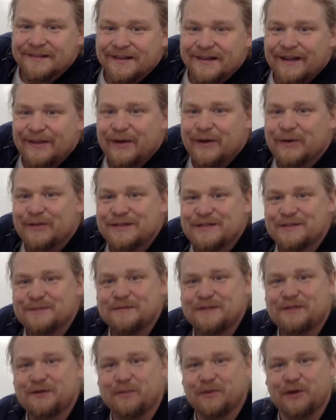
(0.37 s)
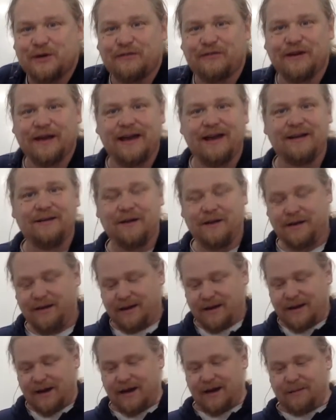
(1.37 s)
Hello, this is Mr. Woodruff again.
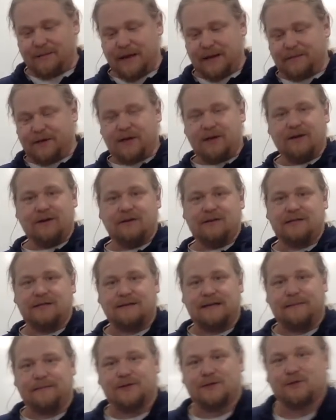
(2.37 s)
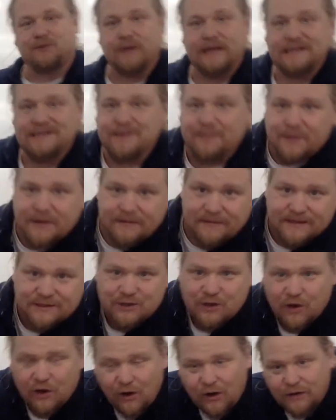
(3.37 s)
I'm here to demonstrate something
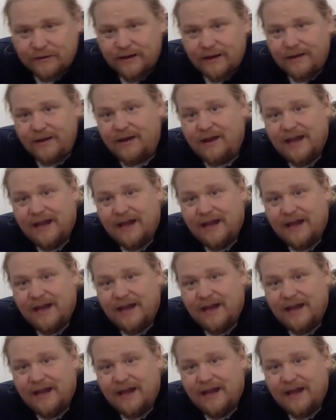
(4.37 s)
that's called